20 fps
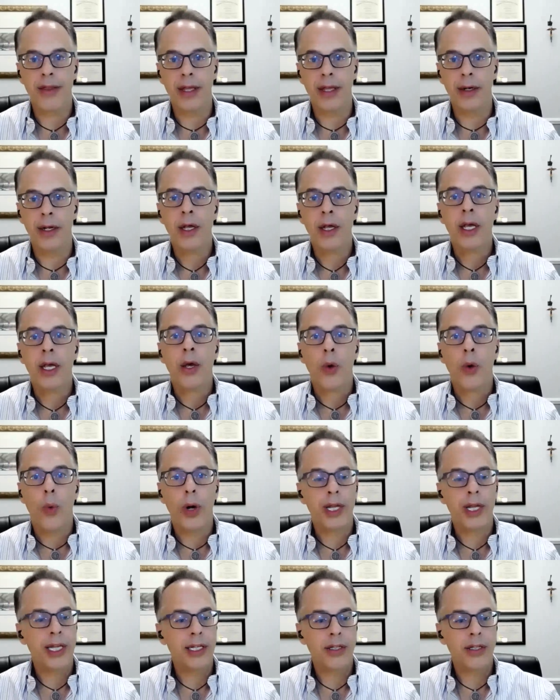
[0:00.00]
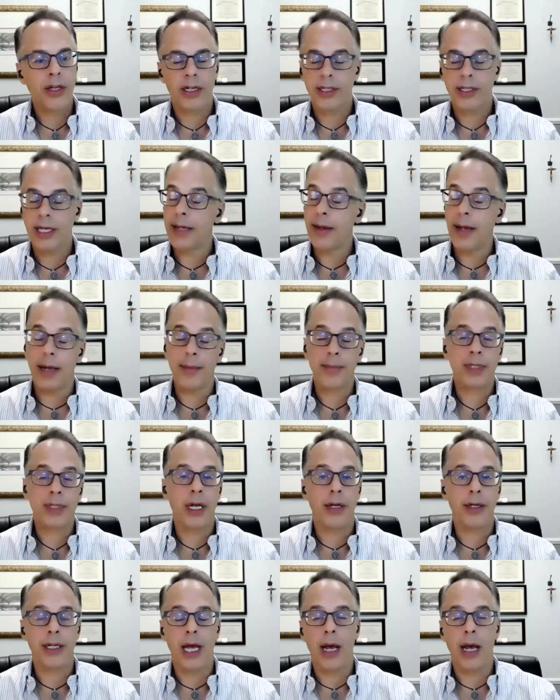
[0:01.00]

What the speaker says: And what he talks, I'm telling you,